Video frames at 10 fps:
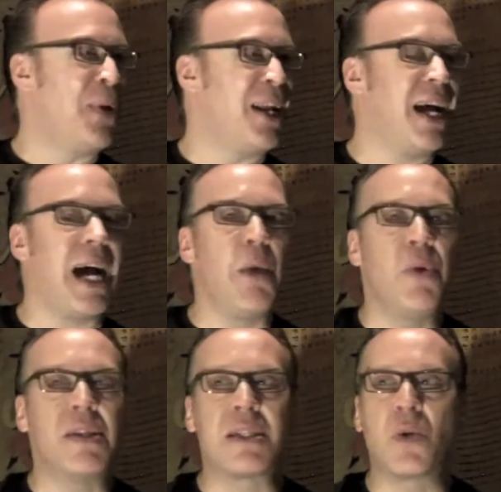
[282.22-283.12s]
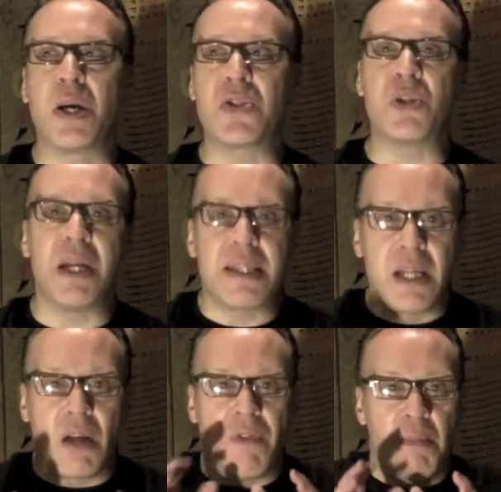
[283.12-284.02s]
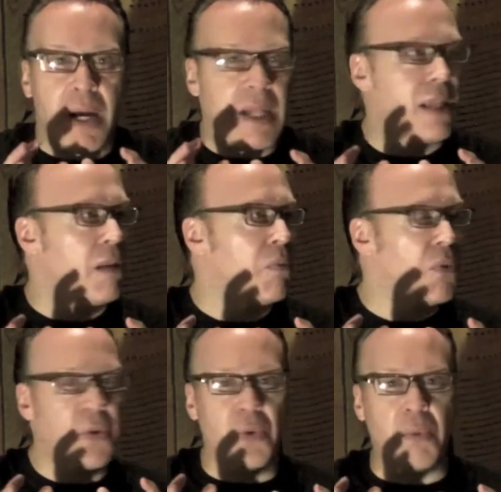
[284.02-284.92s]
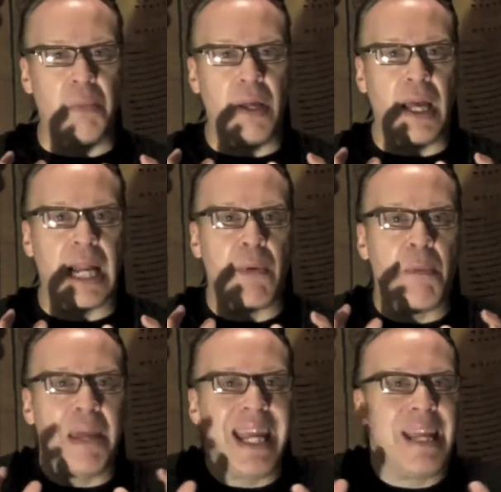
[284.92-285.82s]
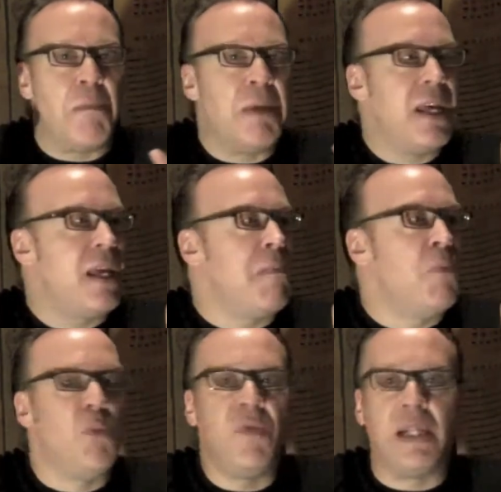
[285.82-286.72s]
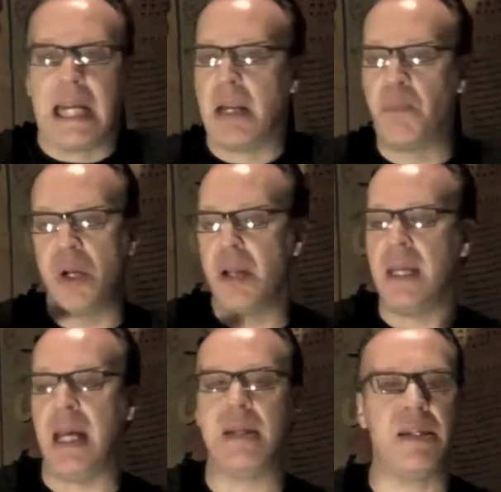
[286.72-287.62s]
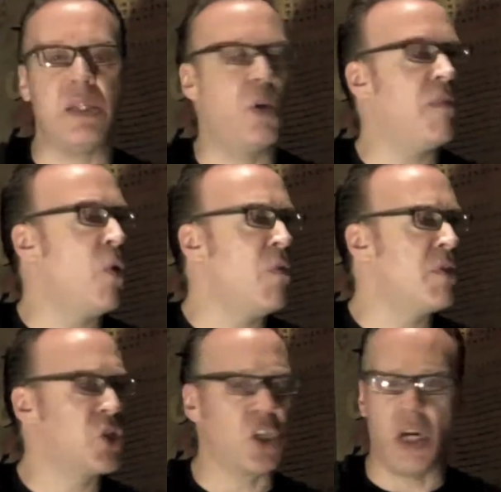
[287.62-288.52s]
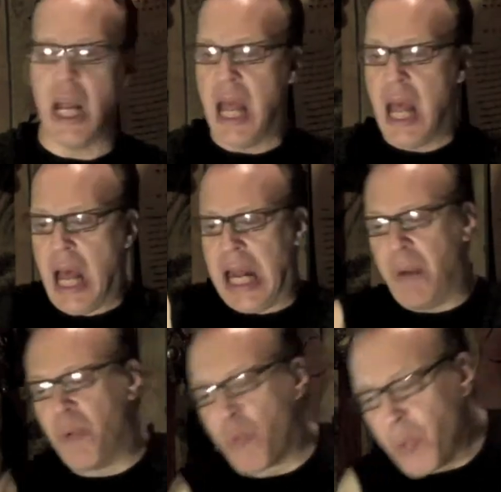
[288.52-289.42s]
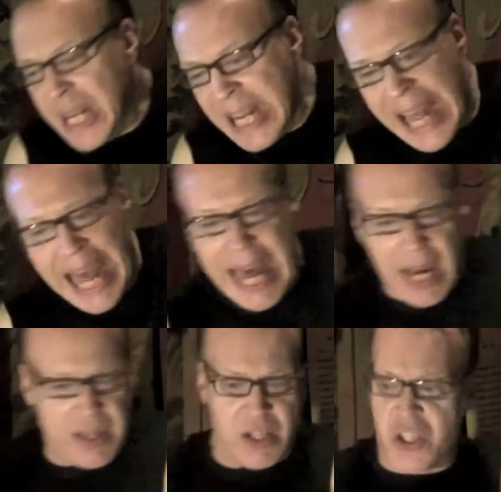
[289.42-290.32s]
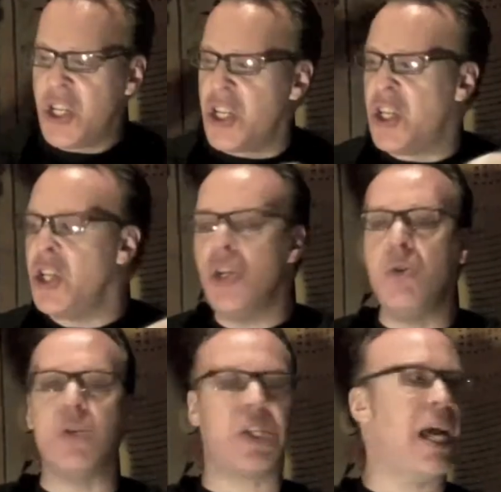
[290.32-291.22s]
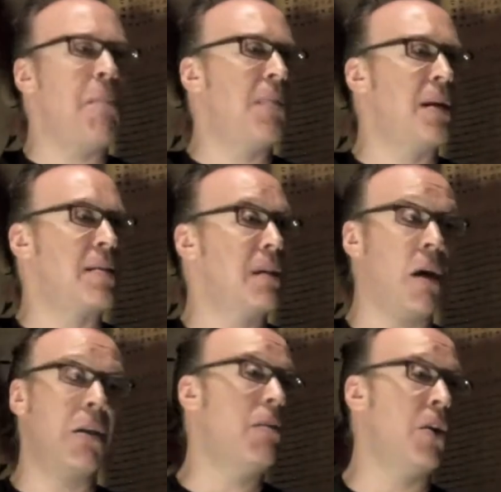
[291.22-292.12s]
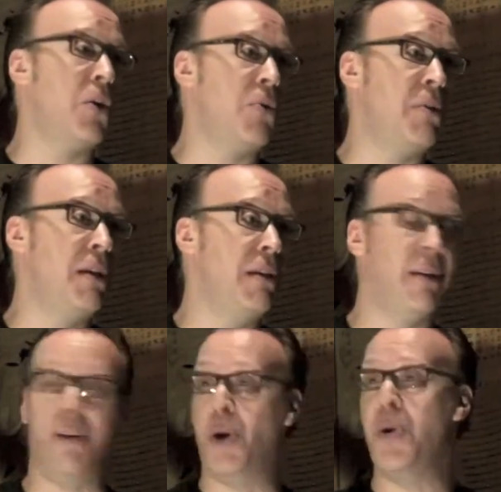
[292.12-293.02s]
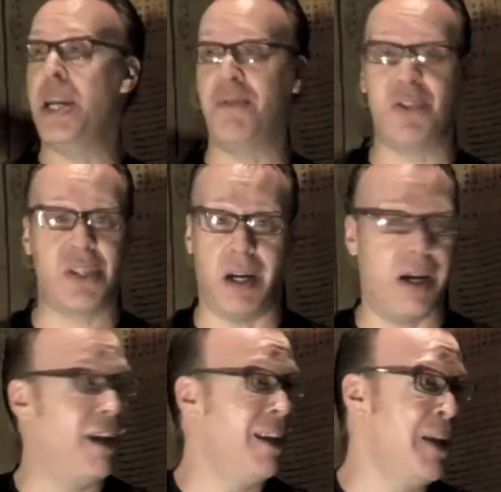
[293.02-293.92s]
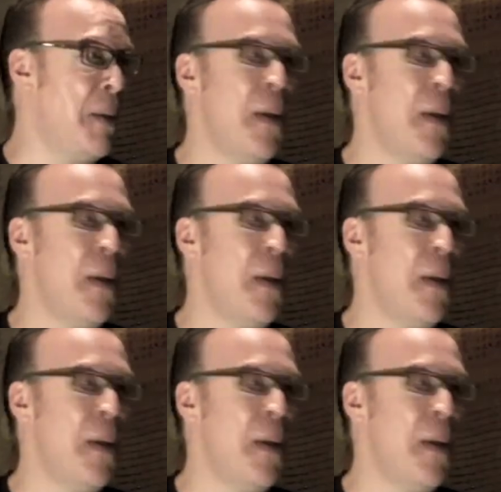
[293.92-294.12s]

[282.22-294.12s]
But I would sequester myself in my little room and I would make it big movie land. I'd put on the 1812 overture and I would reenact these huge epics all alone that no one ever saw.